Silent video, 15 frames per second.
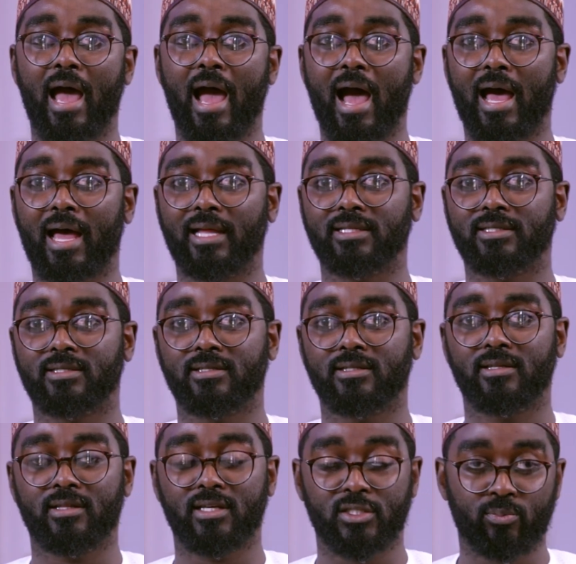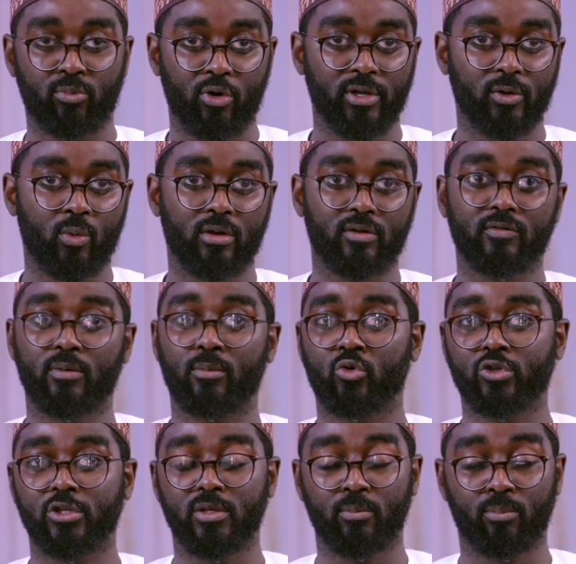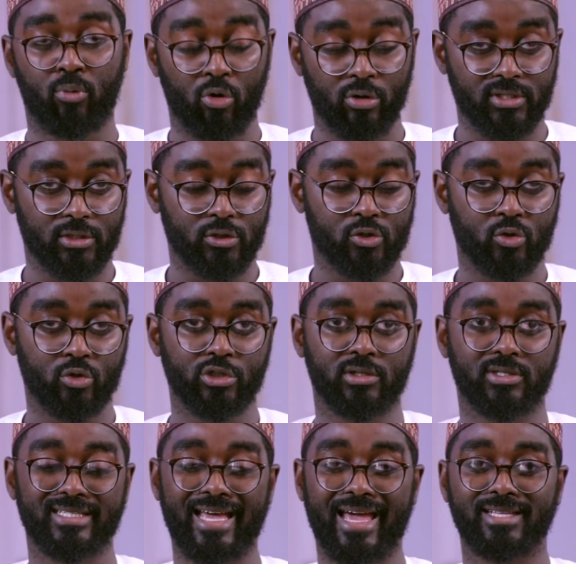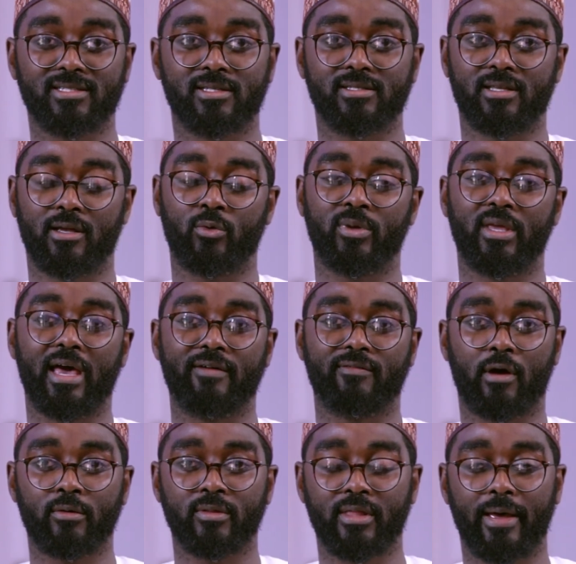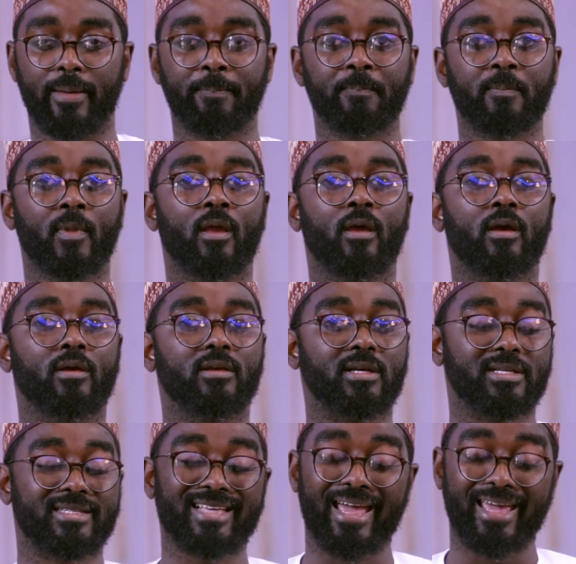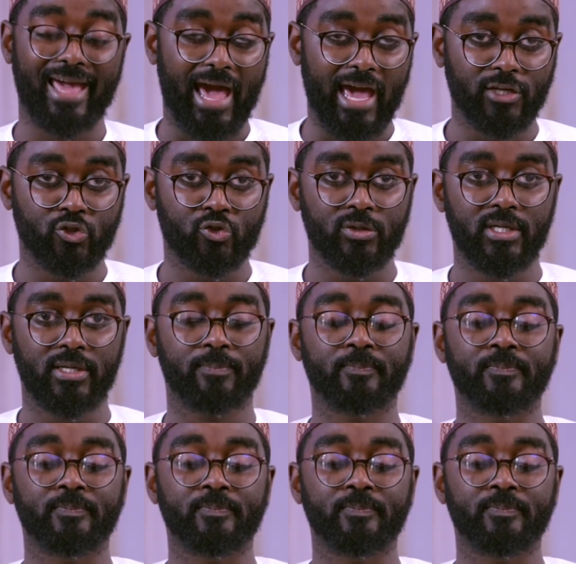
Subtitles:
at this point, one of the most important social sciences that we have out there, psychiatry,